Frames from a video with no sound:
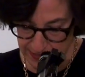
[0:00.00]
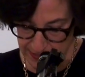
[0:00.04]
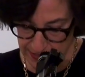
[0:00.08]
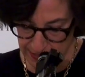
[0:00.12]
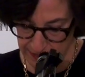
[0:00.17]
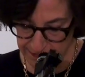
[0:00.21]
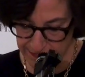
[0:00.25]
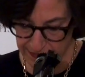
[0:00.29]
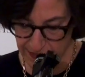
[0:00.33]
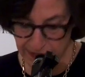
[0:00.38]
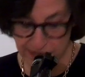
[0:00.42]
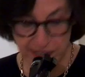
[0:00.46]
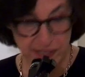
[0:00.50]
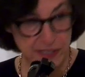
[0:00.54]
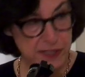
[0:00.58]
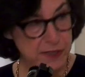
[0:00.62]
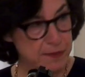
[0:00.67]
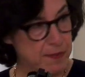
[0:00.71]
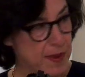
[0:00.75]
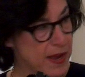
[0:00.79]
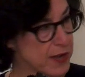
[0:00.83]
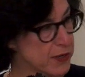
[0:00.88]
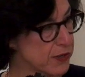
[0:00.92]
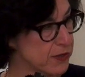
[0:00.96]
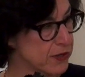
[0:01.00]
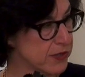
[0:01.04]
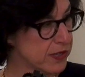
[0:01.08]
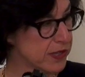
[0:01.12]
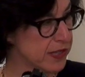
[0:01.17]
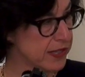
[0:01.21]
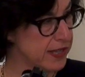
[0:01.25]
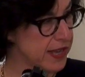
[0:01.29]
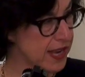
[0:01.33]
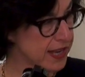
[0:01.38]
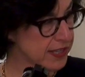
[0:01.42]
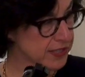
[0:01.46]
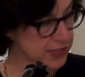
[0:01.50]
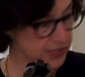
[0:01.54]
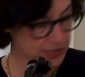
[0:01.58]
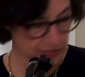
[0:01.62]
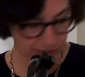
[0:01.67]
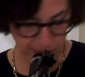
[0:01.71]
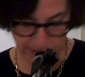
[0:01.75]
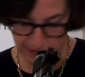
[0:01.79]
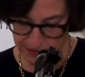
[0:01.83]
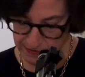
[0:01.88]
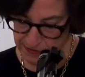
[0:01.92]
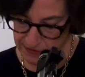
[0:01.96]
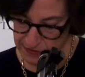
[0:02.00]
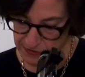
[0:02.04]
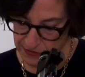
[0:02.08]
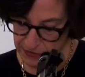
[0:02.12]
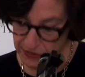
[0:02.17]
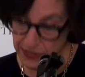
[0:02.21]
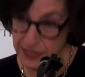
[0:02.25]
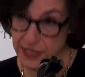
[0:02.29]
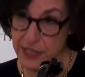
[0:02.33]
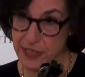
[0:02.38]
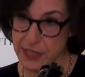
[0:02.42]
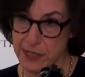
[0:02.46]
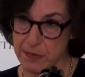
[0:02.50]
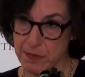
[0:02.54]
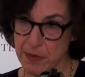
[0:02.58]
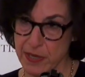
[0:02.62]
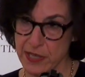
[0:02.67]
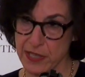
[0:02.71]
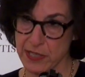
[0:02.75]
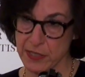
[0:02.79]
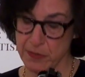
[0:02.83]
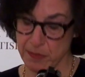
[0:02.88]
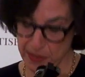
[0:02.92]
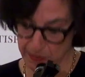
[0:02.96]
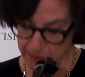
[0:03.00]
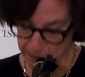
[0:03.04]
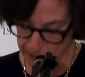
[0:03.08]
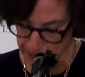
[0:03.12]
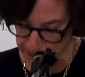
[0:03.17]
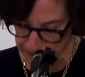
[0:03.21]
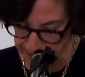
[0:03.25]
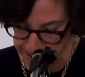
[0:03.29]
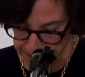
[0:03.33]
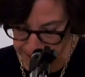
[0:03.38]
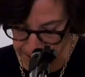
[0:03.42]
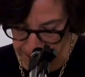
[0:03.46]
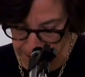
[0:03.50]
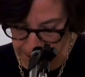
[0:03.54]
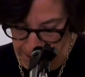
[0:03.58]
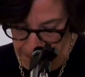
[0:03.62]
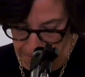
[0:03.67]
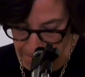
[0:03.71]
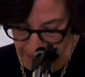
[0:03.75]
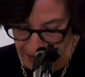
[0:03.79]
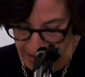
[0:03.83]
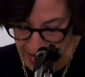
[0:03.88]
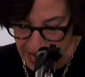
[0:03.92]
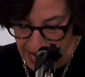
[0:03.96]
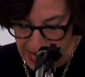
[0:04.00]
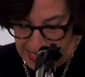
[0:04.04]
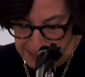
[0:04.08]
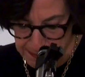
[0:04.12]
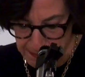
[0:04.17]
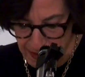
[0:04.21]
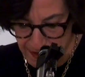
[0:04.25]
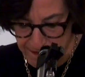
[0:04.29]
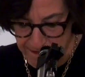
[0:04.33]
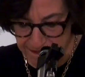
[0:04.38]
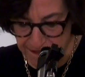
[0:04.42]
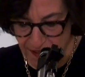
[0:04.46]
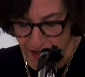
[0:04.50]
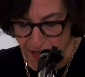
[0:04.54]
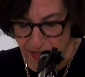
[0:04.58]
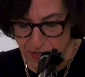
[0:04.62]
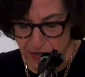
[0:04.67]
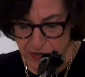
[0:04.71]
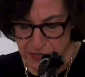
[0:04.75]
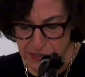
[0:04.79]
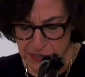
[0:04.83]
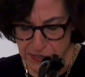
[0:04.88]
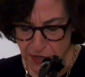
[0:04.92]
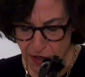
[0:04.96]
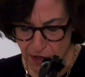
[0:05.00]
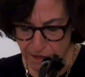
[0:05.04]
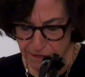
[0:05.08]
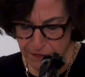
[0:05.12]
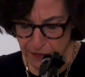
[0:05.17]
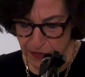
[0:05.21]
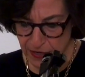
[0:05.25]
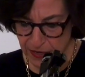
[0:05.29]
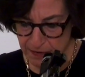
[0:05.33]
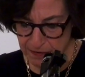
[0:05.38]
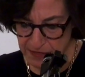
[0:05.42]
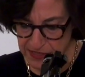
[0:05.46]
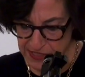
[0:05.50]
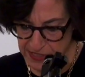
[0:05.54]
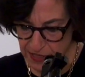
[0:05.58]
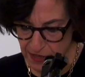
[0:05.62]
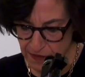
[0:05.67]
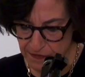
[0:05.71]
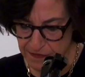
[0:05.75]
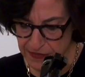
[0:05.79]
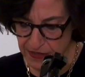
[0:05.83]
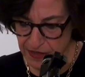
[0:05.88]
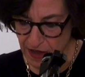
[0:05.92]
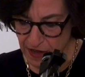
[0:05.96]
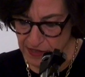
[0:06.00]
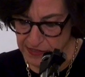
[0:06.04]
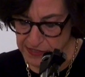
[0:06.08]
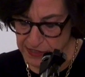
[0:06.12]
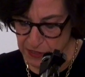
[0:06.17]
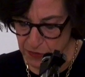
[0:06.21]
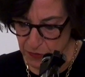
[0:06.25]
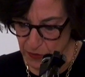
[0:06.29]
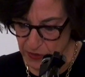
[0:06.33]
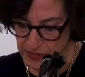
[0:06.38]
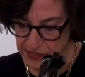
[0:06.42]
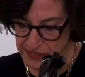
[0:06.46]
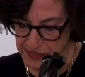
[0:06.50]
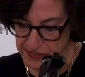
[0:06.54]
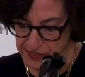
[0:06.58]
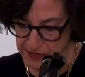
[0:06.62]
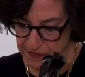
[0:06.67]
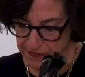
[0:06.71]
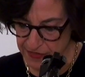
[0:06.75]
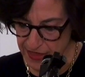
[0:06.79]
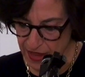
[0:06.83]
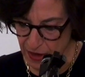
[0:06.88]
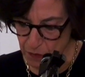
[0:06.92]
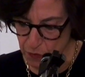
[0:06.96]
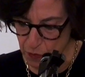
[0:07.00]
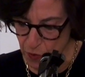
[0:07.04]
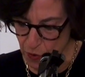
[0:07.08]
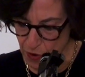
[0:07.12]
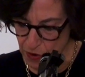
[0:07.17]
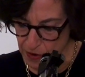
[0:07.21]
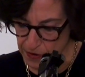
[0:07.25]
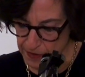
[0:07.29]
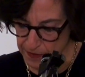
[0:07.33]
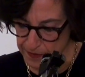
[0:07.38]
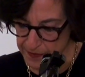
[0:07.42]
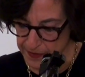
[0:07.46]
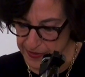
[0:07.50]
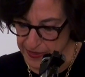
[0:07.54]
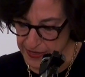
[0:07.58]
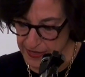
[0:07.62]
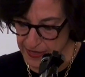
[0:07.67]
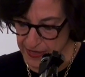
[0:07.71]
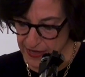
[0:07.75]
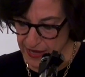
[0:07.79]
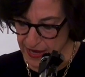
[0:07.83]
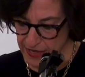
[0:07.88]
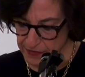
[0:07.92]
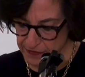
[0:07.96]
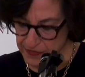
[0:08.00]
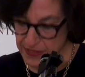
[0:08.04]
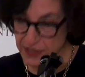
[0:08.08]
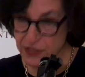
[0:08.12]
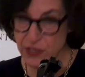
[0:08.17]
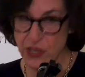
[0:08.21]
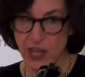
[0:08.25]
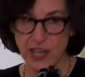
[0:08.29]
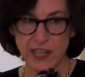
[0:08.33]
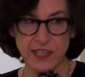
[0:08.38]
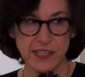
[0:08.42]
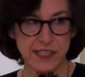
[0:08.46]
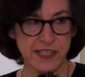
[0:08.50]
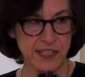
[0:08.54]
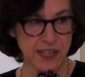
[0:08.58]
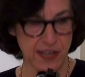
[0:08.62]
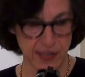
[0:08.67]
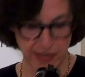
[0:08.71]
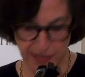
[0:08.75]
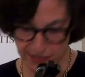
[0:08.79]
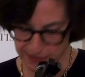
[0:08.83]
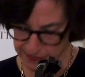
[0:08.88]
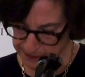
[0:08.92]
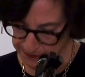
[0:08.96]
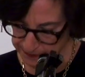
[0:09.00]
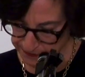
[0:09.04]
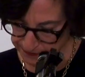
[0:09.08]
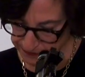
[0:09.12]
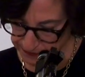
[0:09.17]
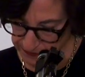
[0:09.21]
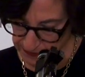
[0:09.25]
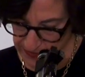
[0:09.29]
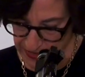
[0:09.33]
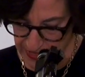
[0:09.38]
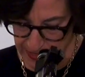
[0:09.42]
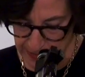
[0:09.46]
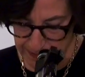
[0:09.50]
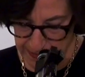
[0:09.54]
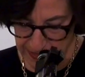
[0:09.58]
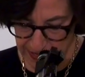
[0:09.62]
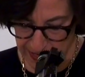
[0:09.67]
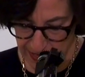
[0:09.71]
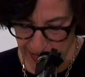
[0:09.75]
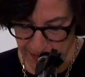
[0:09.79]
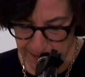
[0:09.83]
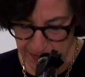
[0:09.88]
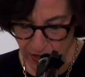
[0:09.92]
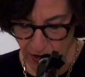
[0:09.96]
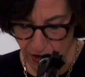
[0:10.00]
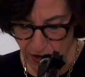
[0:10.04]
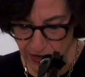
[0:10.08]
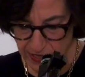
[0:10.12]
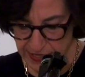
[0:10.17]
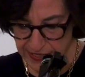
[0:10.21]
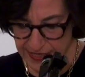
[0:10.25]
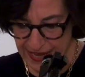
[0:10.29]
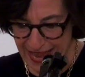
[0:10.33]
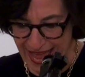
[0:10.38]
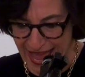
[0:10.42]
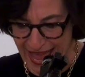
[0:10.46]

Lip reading: he felt a special connection to the displaced people. As my father saw for himself the consequences of that war and of the genocide, he became an ardent